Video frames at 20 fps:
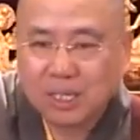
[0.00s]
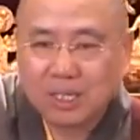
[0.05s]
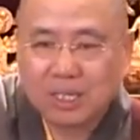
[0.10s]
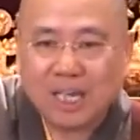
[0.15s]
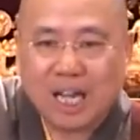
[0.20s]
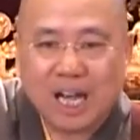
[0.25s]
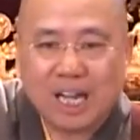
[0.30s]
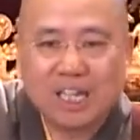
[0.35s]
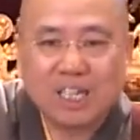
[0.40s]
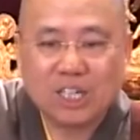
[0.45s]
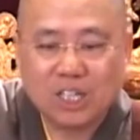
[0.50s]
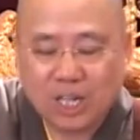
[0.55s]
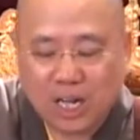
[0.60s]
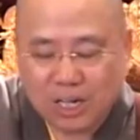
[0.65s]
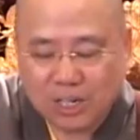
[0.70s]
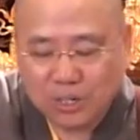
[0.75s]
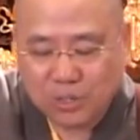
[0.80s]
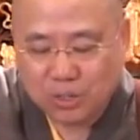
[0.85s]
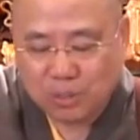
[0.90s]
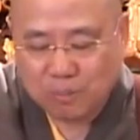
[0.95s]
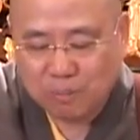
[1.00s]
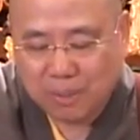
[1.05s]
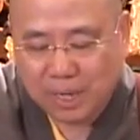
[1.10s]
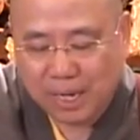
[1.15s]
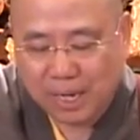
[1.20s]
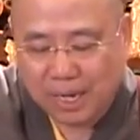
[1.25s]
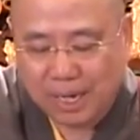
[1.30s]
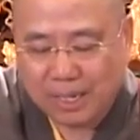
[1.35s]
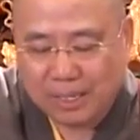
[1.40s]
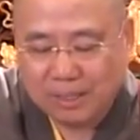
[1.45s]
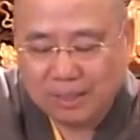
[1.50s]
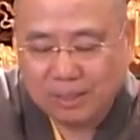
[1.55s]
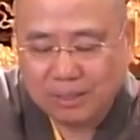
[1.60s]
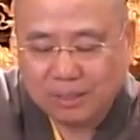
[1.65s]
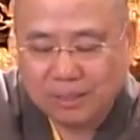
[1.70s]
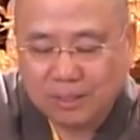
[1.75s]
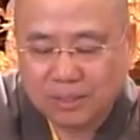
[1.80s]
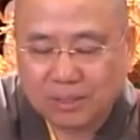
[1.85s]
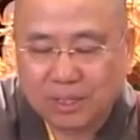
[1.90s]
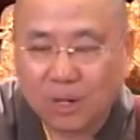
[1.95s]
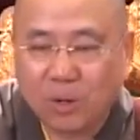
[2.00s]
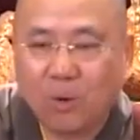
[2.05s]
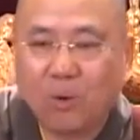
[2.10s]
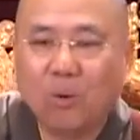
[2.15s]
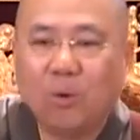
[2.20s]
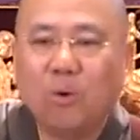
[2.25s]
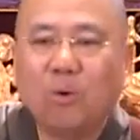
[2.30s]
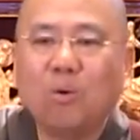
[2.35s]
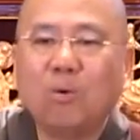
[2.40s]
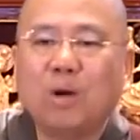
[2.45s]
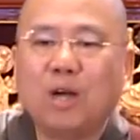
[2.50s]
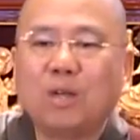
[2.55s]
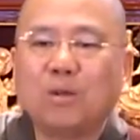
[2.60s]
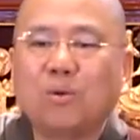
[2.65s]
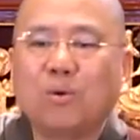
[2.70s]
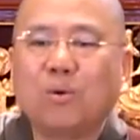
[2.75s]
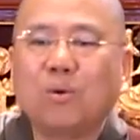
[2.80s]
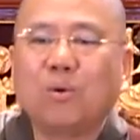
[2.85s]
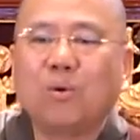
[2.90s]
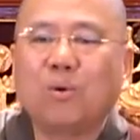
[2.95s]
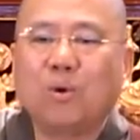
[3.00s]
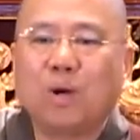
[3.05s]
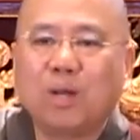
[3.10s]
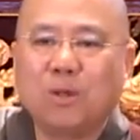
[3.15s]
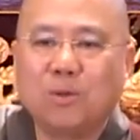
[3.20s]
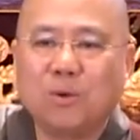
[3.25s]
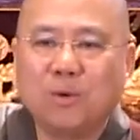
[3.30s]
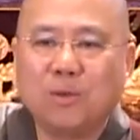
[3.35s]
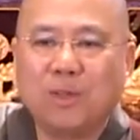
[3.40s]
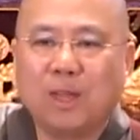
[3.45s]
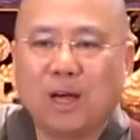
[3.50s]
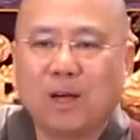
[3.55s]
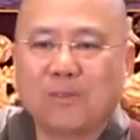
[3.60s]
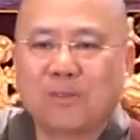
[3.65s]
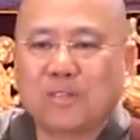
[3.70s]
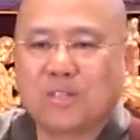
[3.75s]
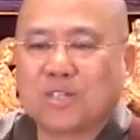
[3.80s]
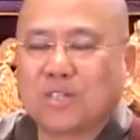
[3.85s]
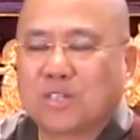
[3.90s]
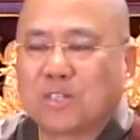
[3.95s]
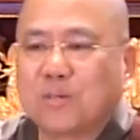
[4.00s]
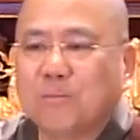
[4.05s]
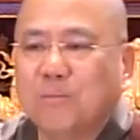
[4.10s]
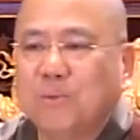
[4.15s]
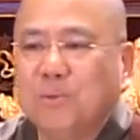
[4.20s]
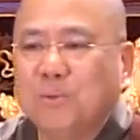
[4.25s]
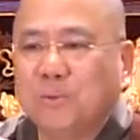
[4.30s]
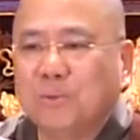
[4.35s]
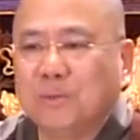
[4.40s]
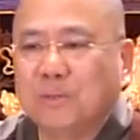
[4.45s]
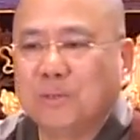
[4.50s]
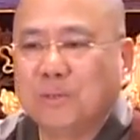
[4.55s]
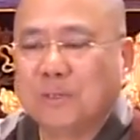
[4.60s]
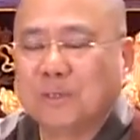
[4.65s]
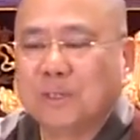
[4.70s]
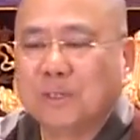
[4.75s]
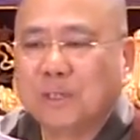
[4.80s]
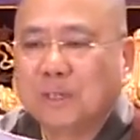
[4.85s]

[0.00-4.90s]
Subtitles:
The unintelligent man said, "Oh, I know now, this is the moon."